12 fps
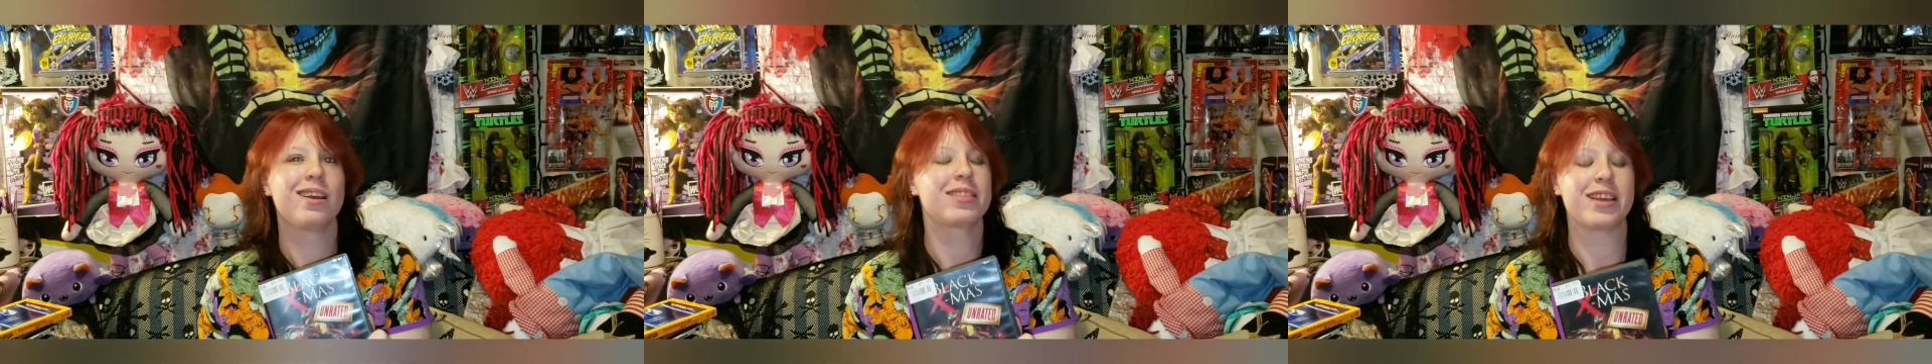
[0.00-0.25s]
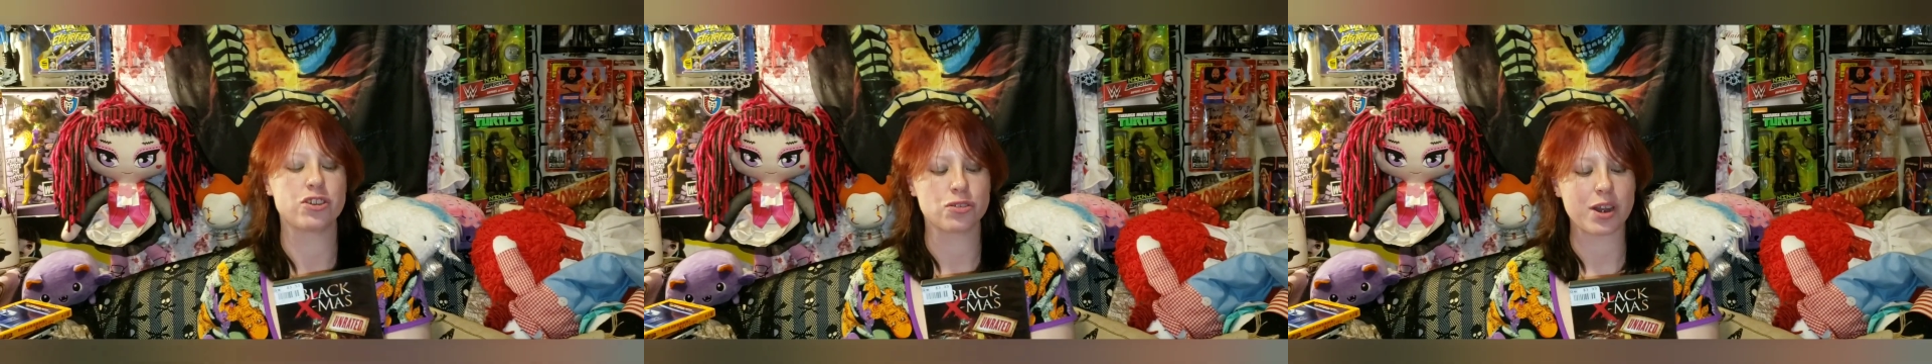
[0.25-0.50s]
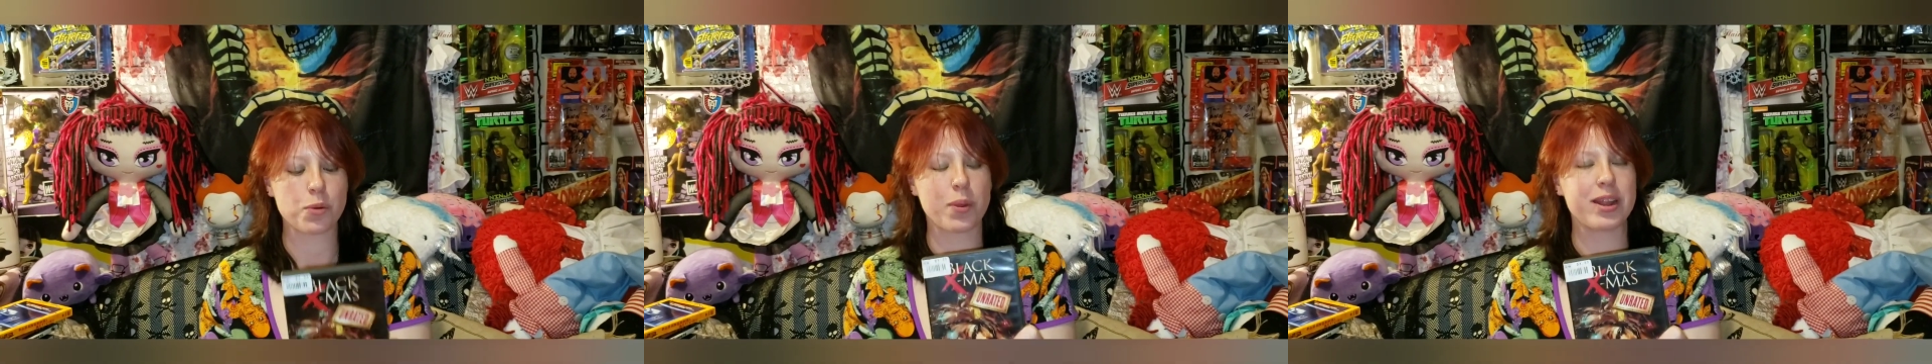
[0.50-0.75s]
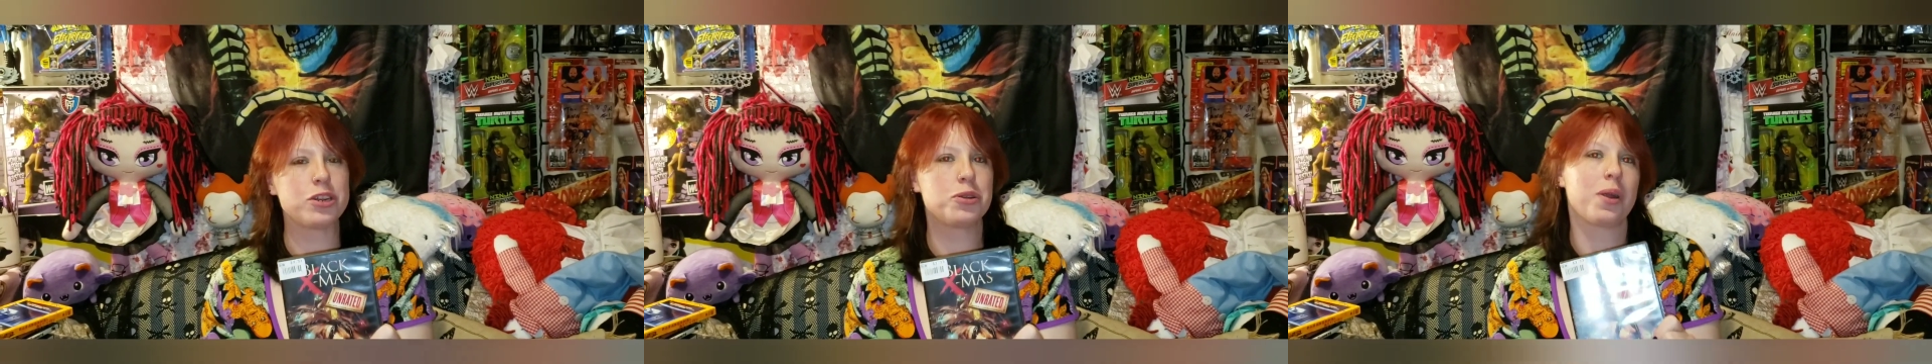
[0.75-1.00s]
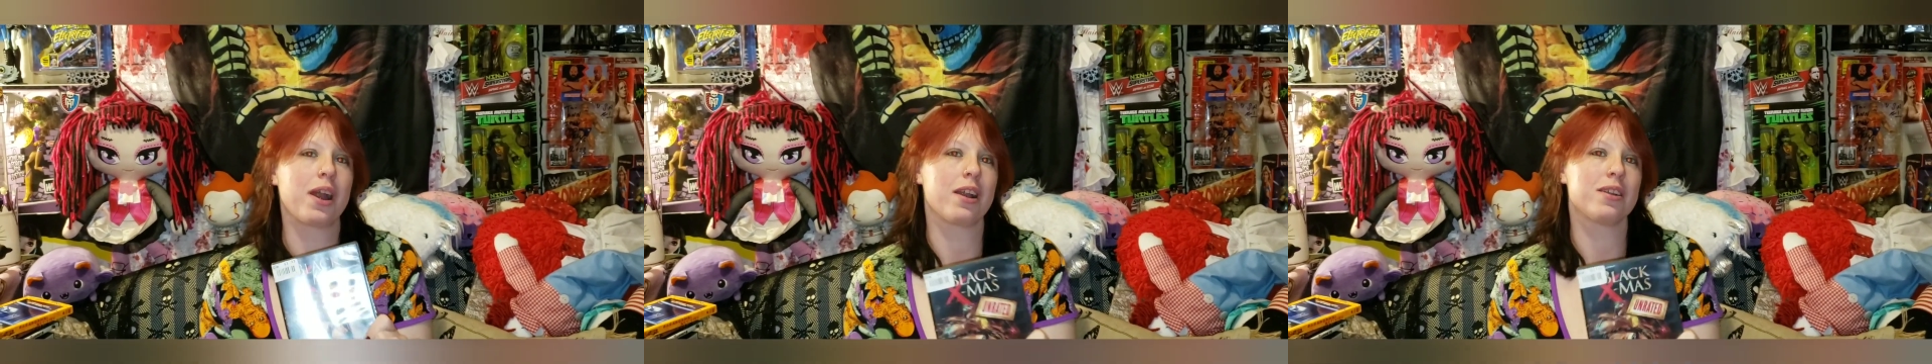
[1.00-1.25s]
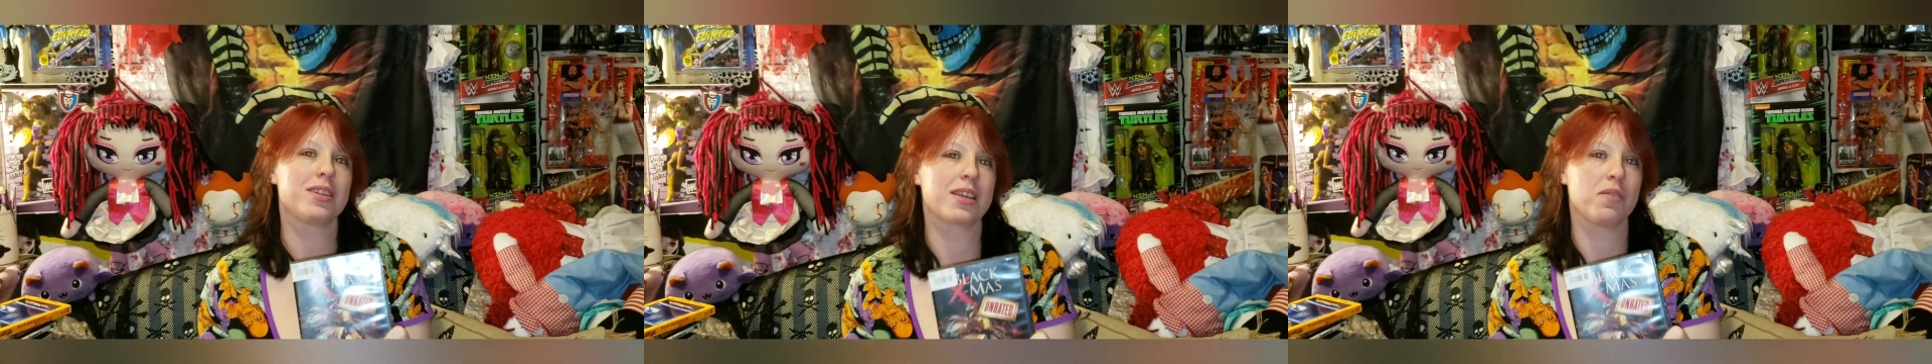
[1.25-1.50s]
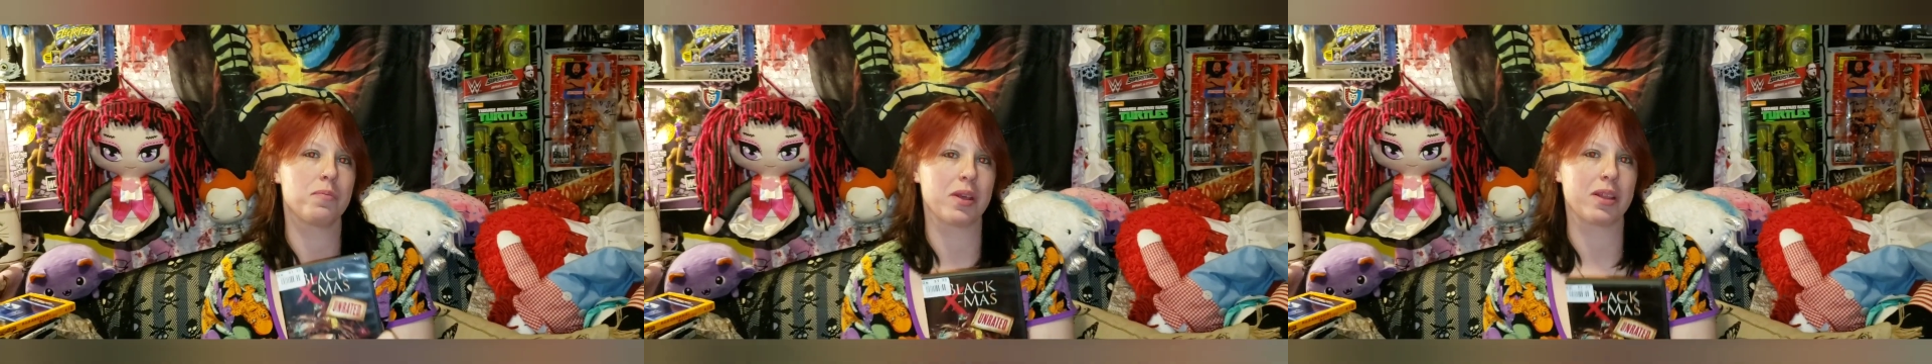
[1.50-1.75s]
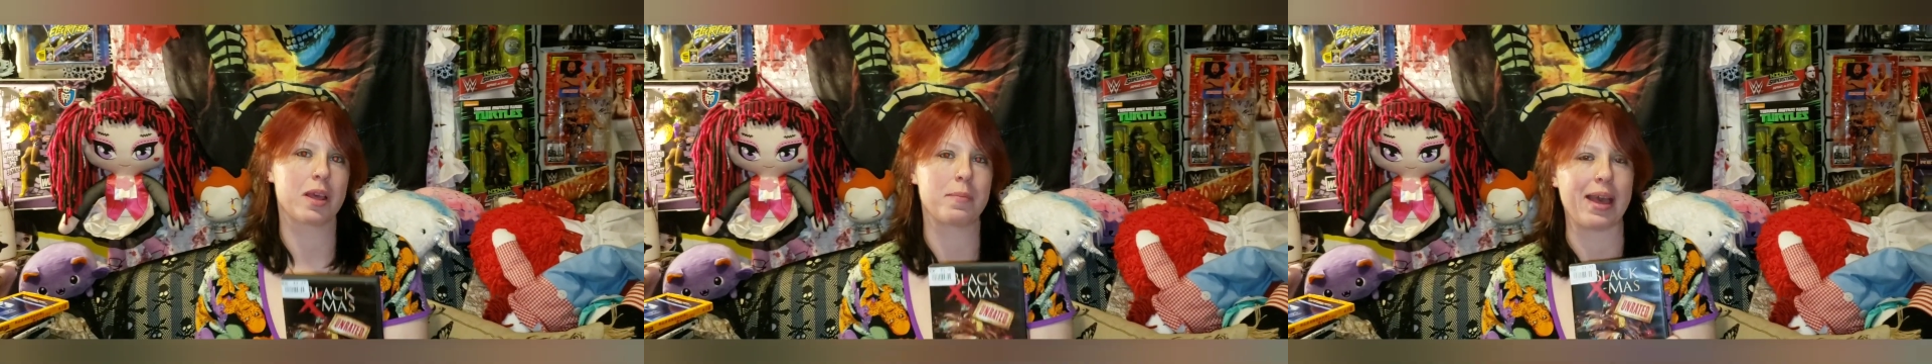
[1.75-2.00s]
they tried way too hard to give
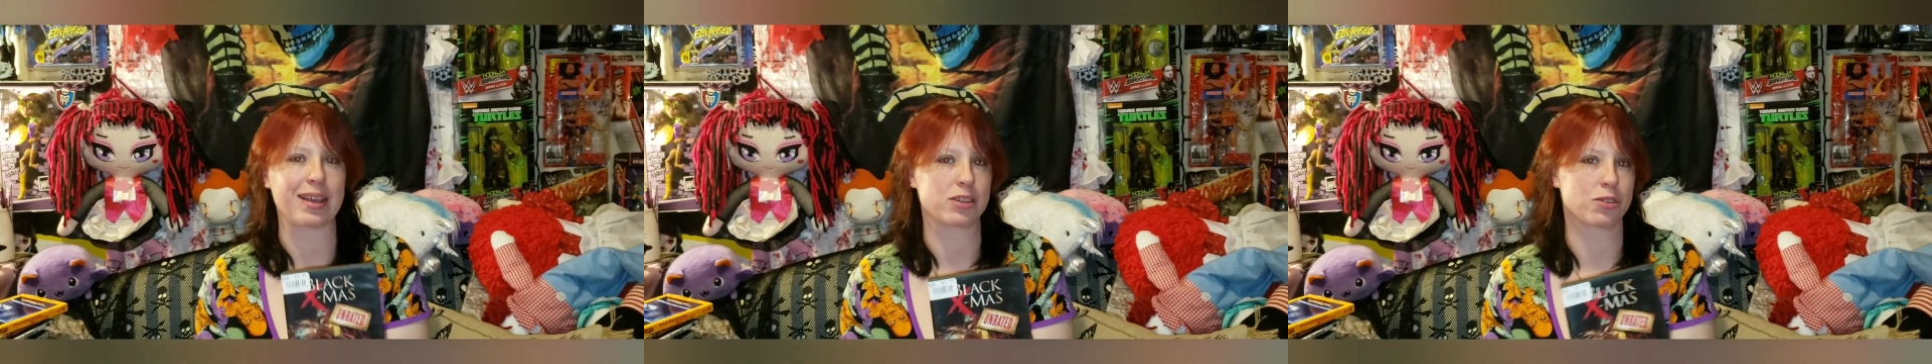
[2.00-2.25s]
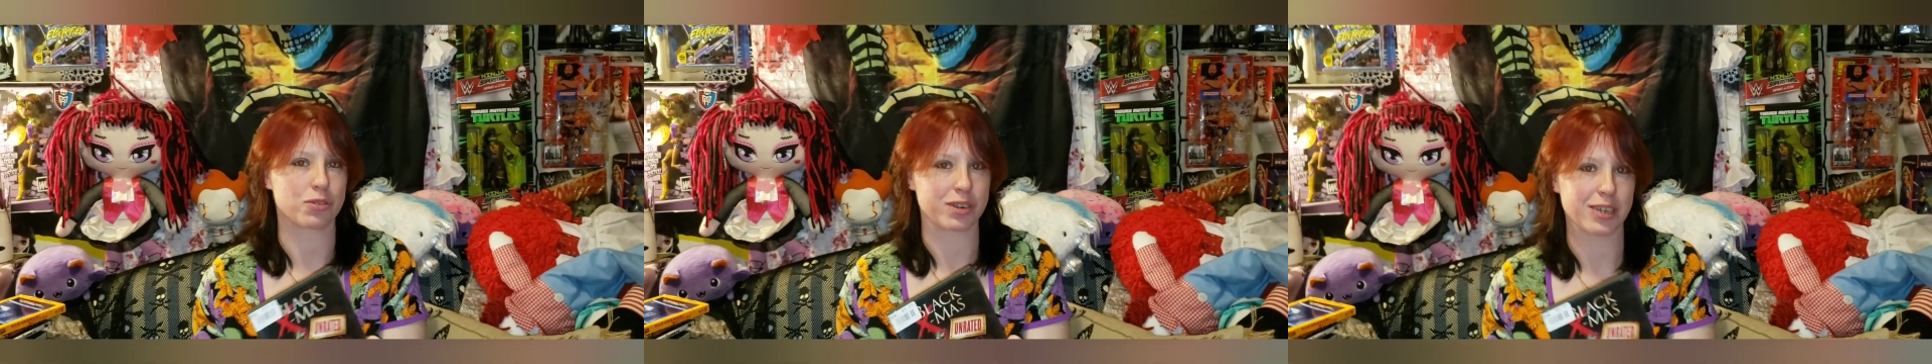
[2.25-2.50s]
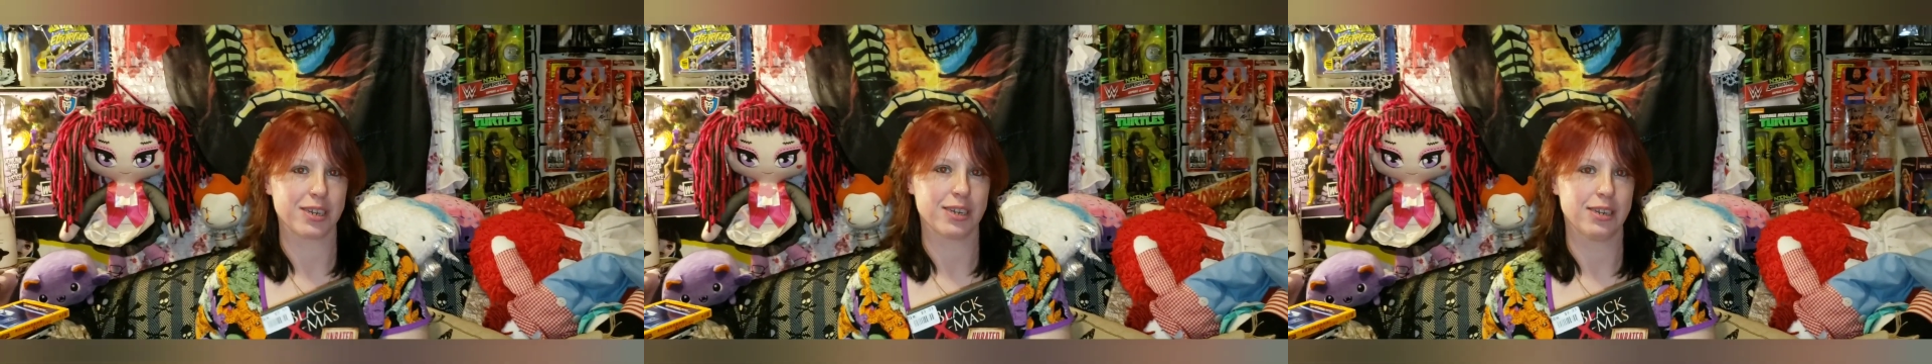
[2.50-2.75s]
Billy a backstory.